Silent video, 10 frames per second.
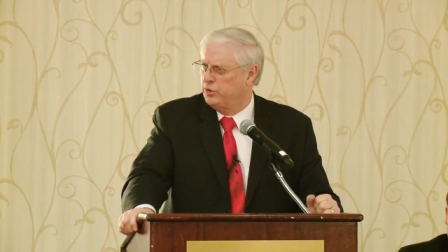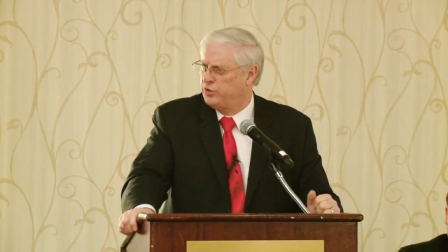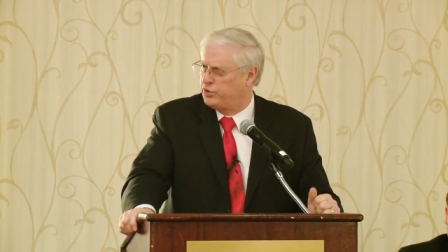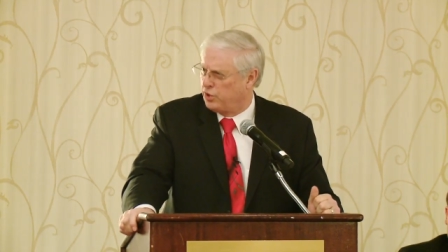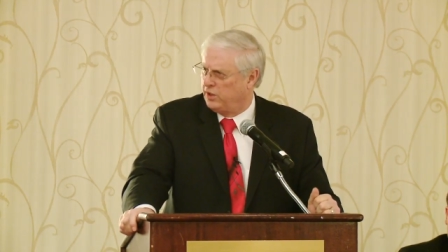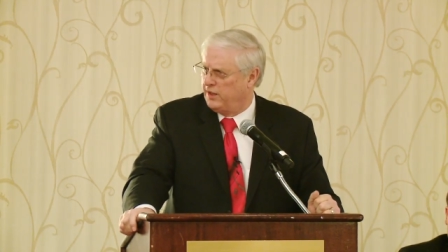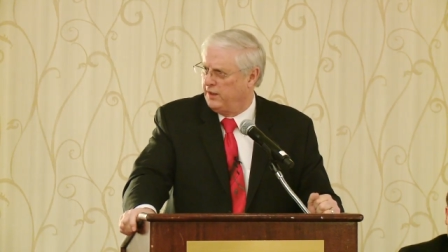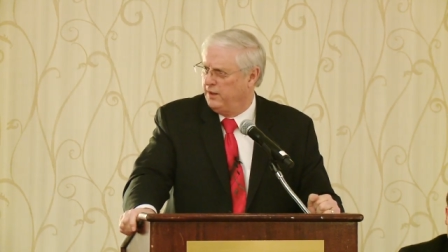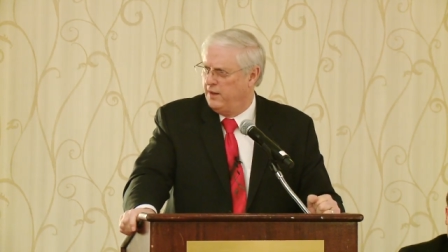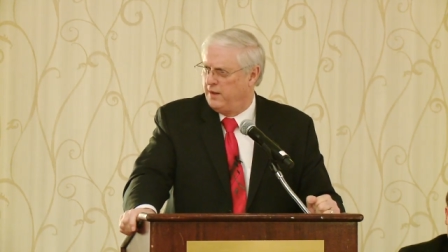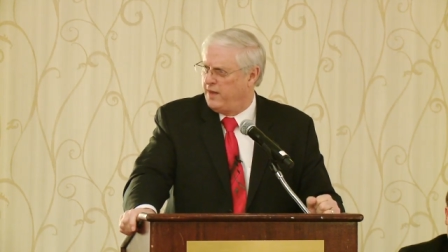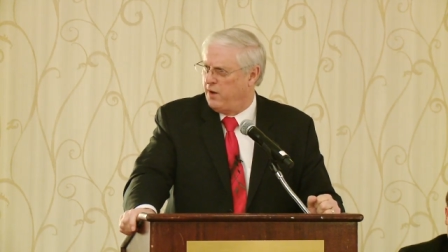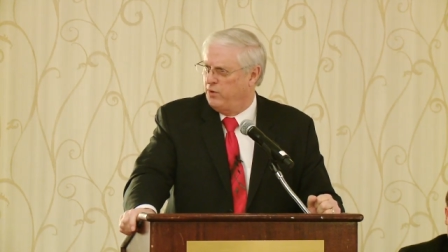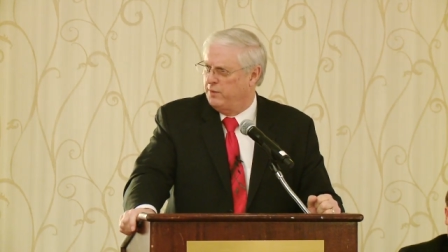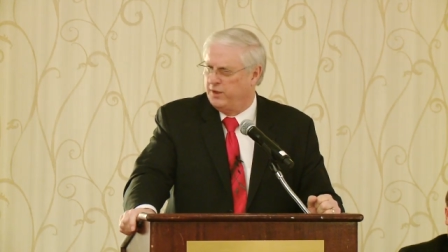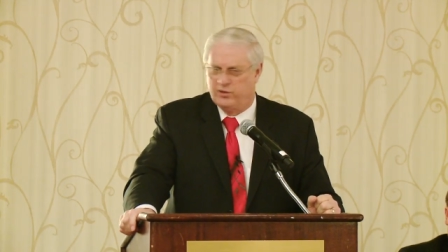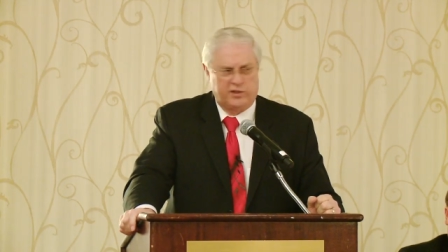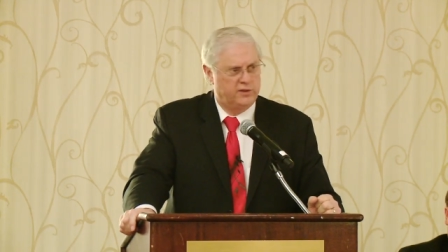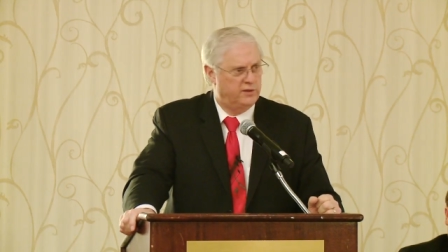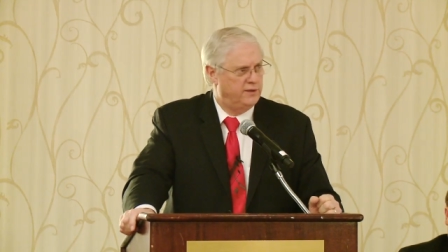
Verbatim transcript: Surely that wouldn't be true.